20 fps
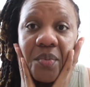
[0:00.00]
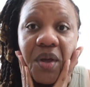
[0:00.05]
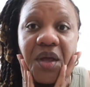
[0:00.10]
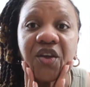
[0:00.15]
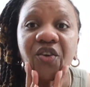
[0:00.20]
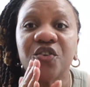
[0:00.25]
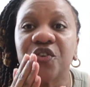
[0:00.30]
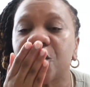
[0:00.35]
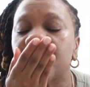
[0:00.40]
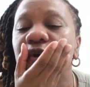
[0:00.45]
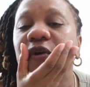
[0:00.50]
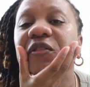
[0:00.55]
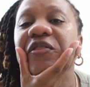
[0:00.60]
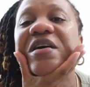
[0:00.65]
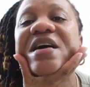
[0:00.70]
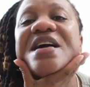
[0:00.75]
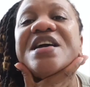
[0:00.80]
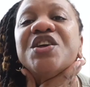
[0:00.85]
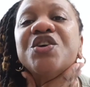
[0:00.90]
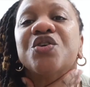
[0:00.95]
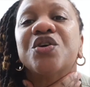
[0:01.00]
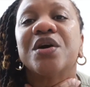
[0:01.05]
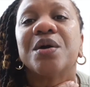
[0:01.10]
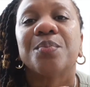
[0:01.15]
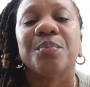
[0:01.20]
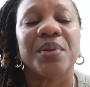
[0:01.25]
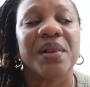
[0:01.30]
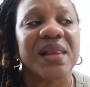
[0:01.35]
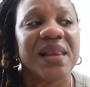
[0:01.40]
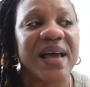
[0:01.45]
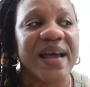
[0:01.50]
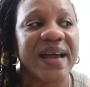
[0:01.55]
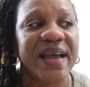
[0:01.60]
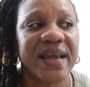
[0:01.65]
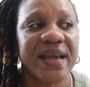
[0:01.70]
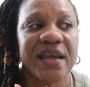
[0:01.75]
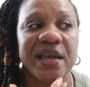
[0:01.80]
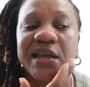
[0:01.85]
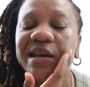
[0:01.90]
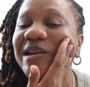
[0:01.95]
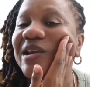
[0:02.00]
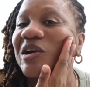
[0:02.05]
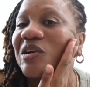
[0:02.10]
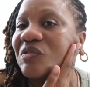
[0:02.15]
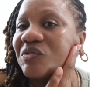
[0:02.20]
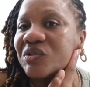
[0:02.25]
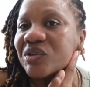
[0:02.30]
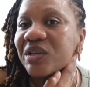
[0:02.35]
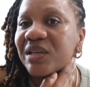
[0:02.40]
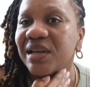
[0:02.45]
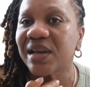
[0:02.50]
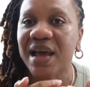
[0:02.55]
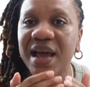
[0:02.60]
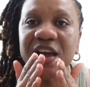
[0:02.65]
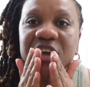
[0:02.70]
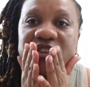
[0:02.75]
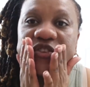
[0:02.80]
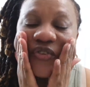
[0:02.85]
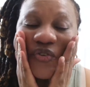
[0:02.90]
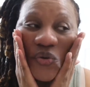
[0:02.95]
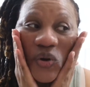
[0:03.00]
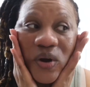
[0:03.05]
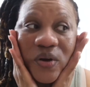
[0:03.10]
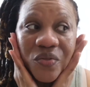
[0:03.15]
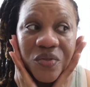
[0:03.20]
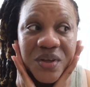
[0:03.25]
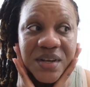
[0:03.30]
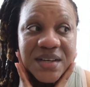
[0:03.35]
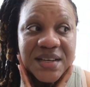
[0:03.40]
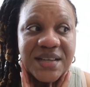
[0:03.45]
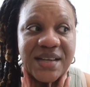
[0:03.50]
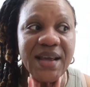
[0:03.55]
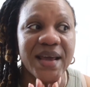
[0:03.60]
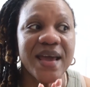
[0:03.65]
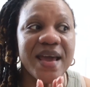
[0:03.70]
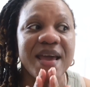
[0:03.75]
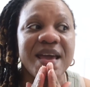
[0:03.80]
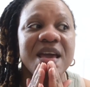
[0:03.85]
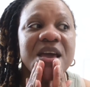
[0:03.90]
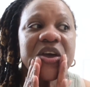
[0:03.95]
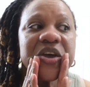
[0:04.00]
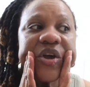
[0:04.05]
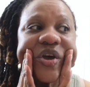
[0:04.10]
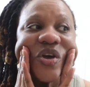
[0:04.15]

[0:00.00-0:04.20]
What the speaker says: make sure that you're applying enough to last throughout the day.